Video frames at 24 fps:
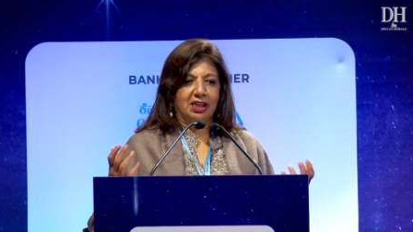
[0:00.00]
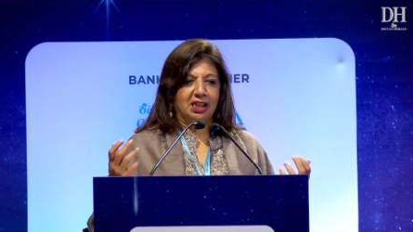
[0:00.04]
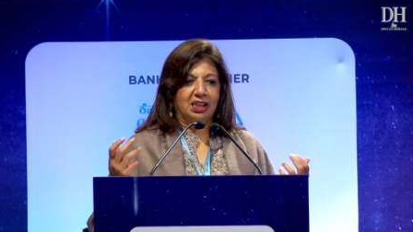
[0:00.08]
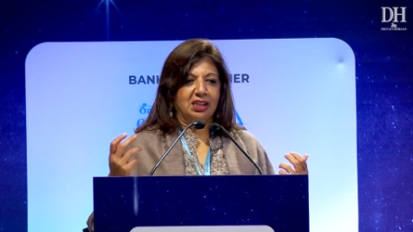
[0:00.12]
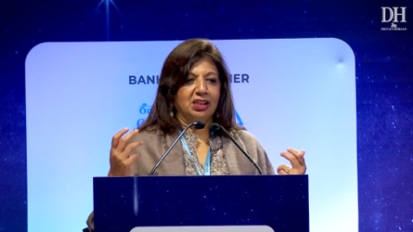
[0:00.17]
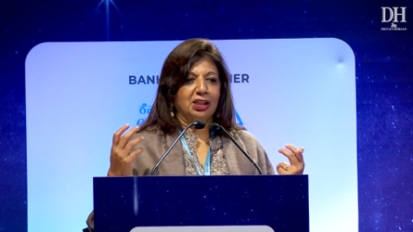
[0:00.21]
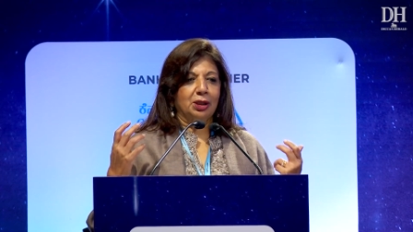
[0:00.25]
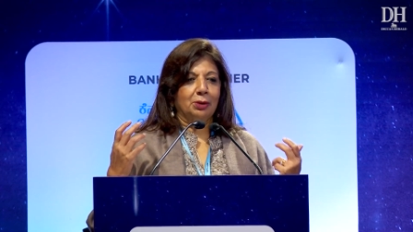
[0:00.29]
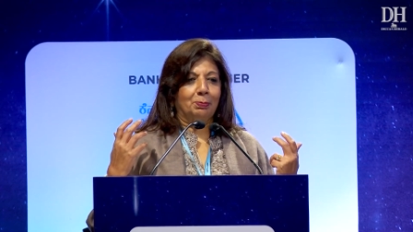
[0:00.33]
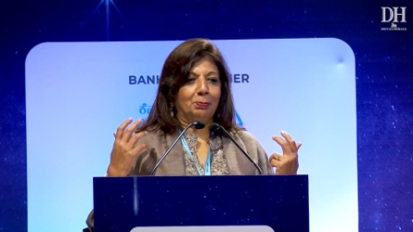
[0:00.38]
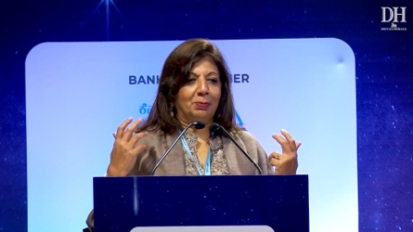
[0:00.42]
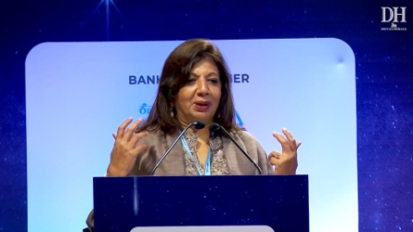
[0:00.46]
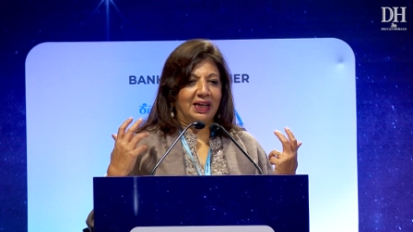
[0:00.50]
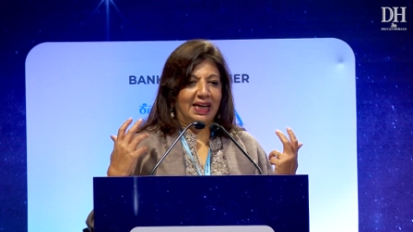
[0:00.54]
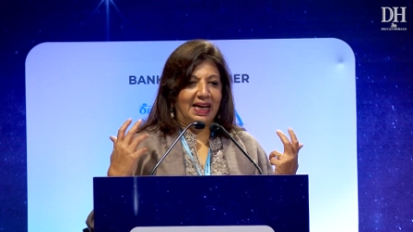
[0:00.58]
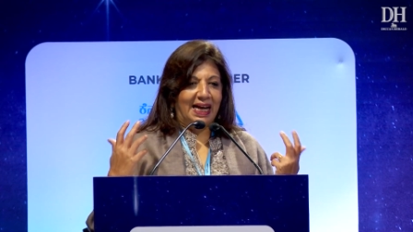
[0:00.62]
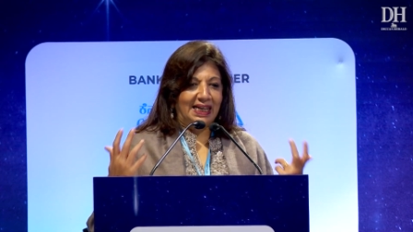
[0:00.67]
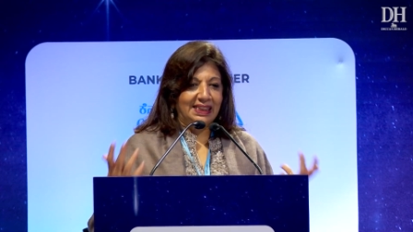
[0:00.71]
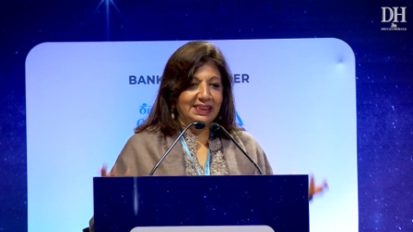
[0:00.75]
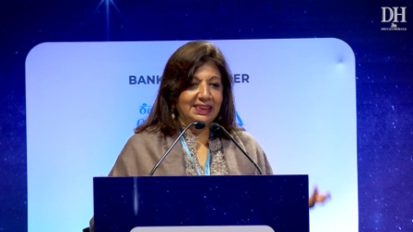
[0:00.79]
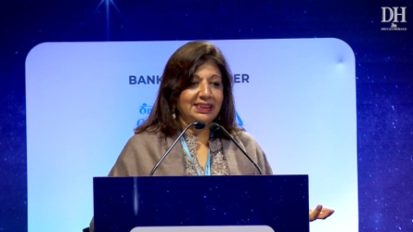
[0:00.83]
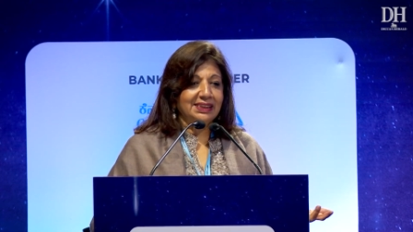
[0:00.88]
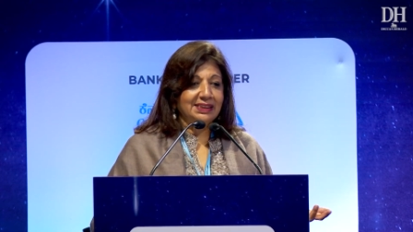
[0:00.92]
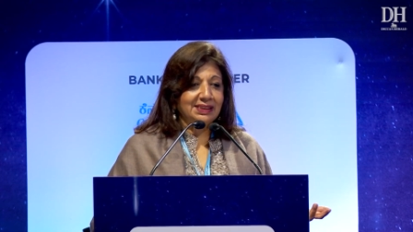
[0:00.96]
in the
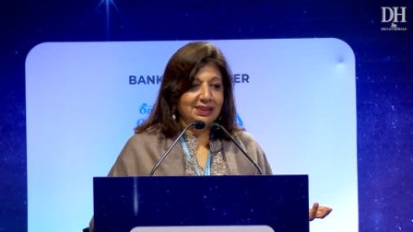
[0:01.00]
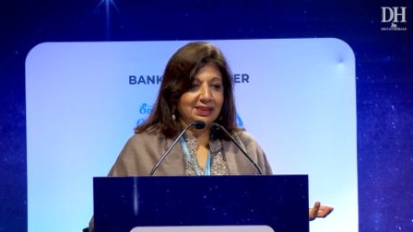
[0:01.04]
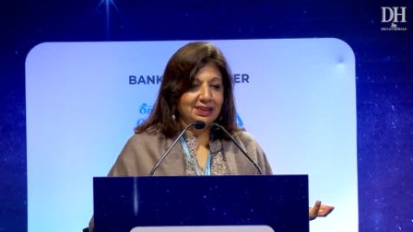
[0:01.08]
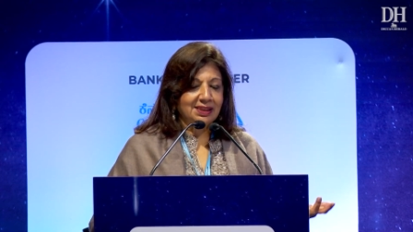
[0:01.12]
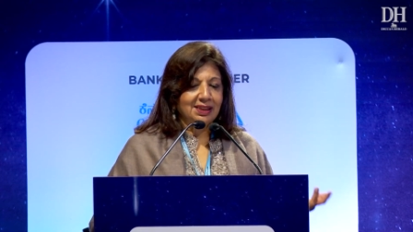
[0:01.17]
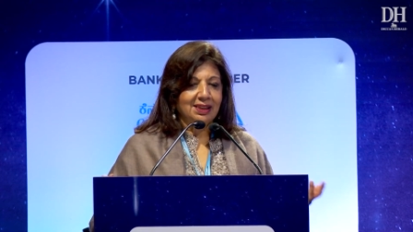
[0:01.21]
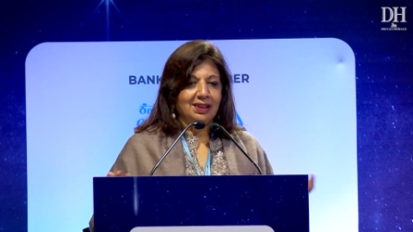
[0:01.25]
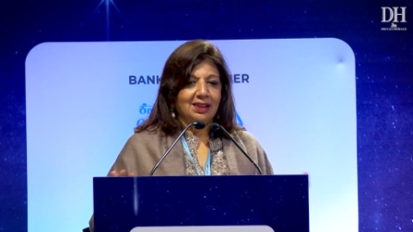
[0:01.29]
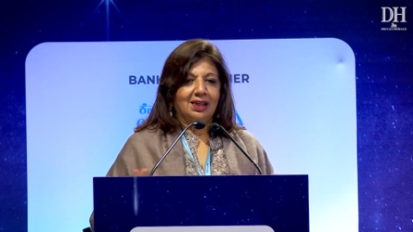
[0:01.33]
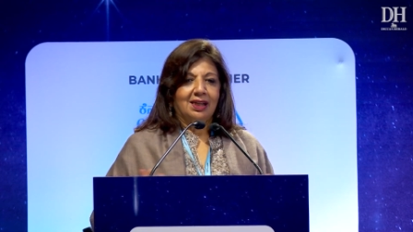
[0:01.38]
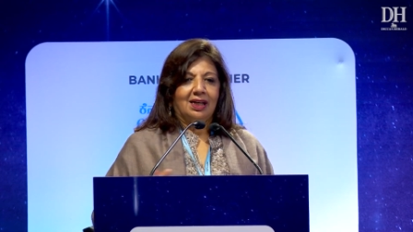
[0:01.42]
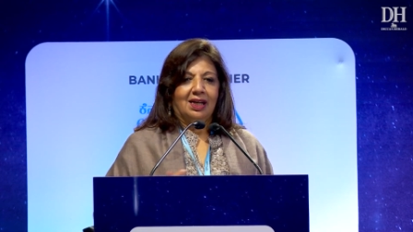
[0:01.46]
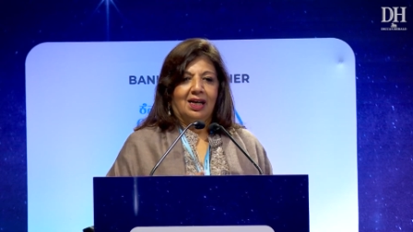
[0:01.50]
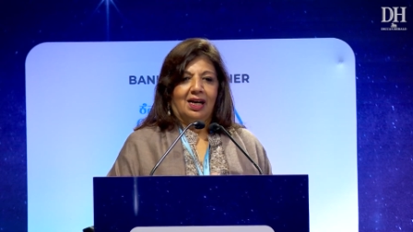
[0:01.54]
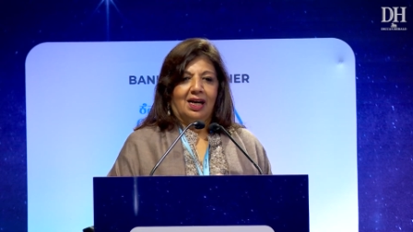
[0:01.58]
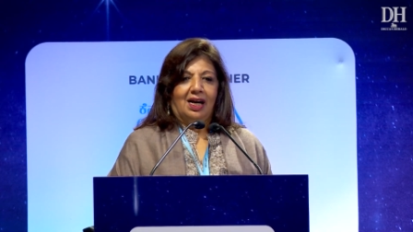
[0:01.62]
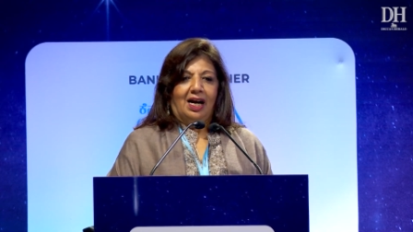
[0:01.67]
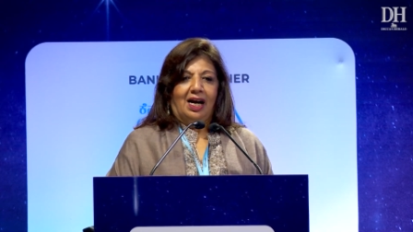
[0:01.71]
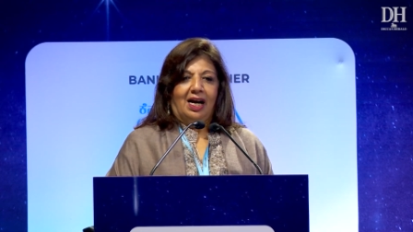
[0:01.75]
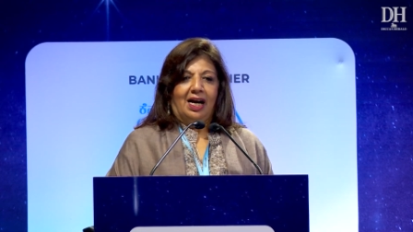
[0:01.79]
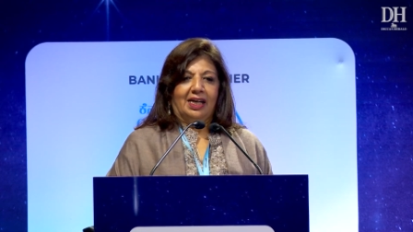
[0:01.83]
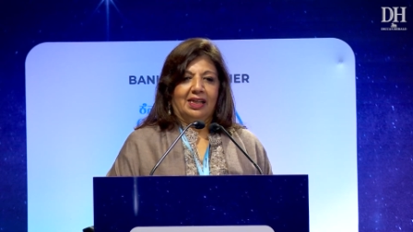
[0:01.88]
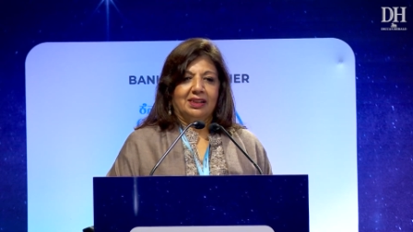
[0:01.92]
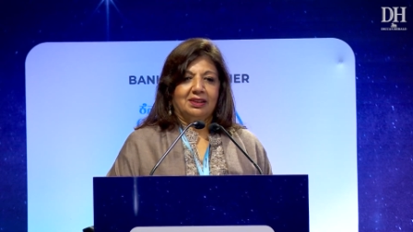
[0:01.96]
planet.
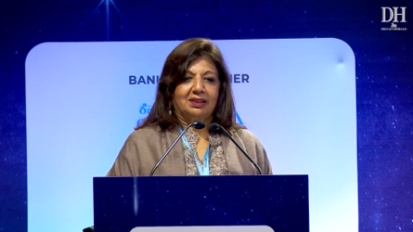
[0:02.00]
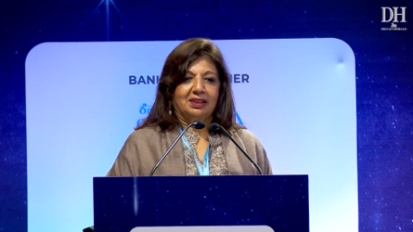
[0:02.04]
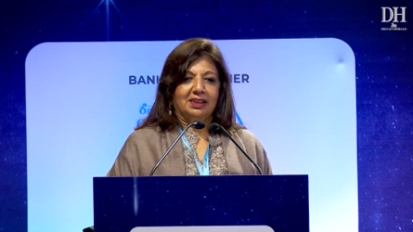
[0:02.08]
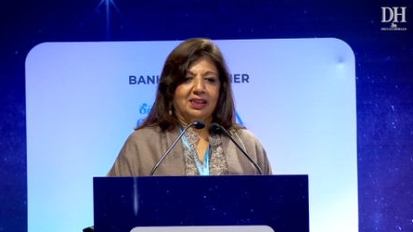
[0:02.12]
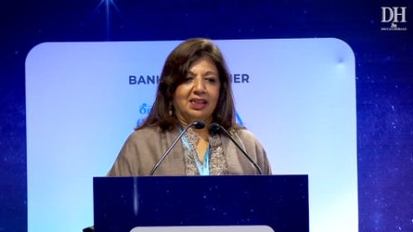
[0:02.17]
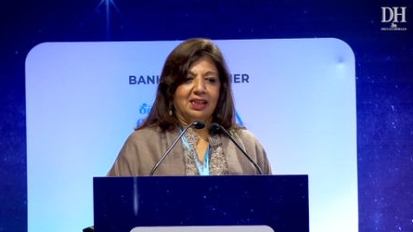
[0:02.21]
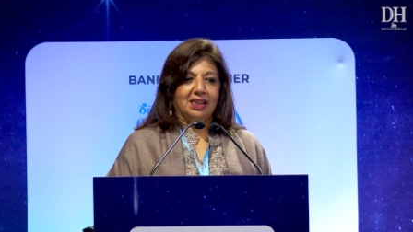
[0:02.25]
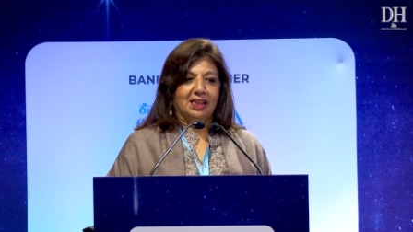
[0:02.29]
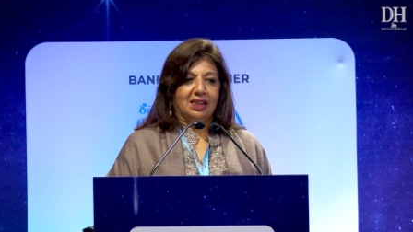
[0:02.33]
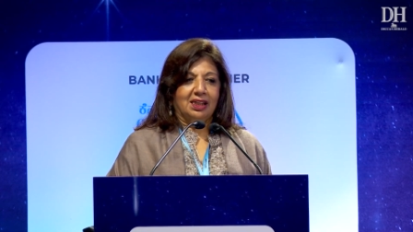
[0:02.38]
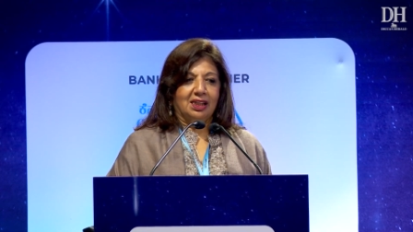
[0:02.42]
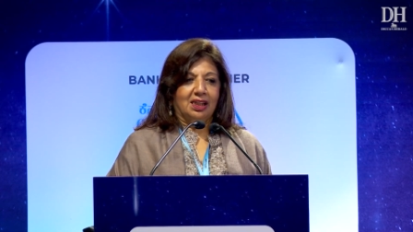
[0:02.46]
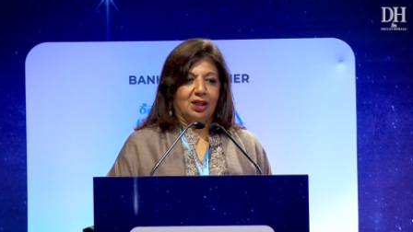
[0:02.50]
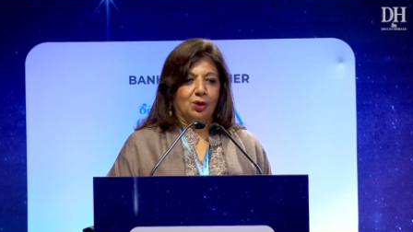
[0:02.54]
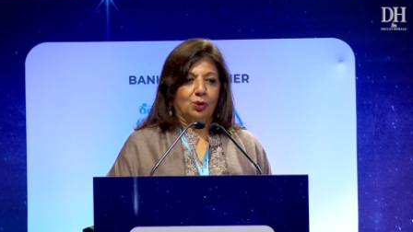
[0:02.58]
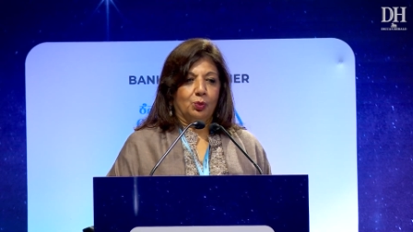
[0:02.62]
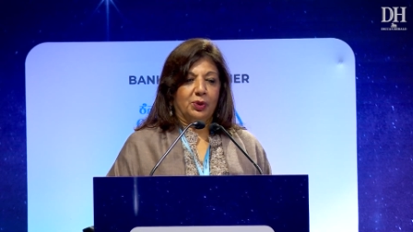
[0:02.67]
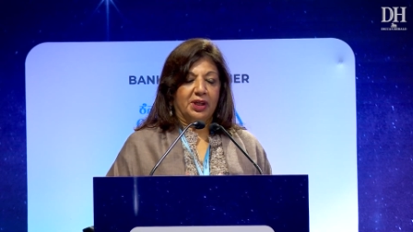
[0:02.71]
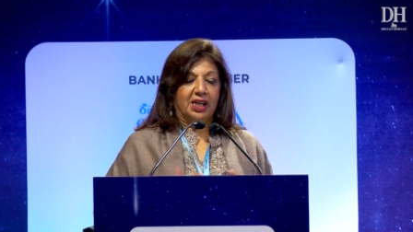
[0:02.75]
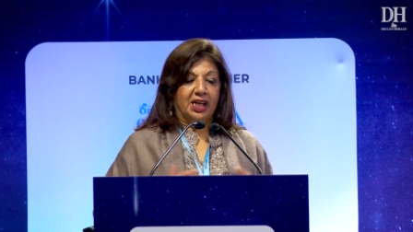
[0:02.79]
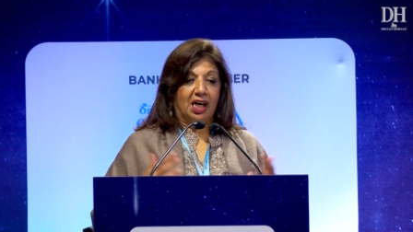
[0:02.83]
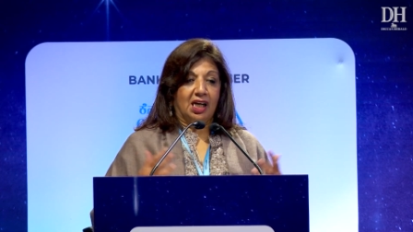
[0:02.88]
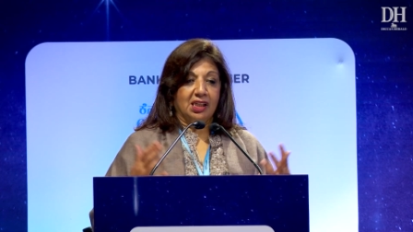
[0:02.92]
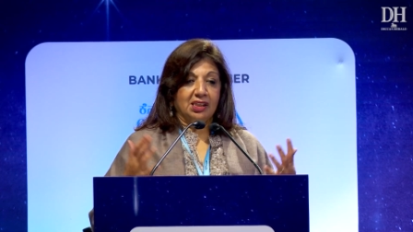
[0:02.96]
I think
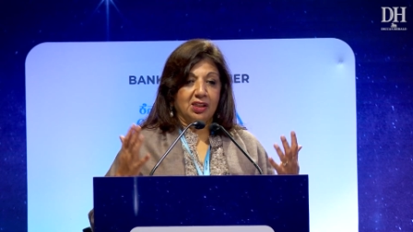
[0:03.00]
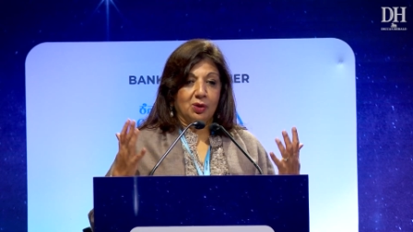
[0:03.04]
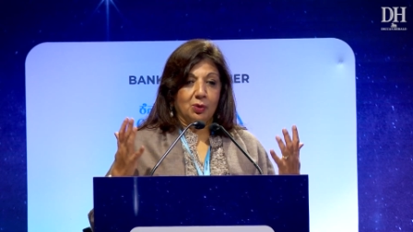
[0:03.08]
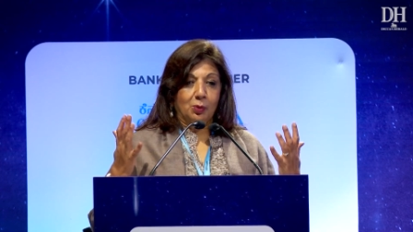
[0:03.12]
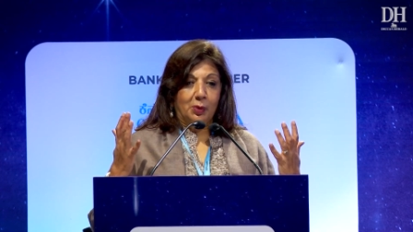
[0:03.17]
we are the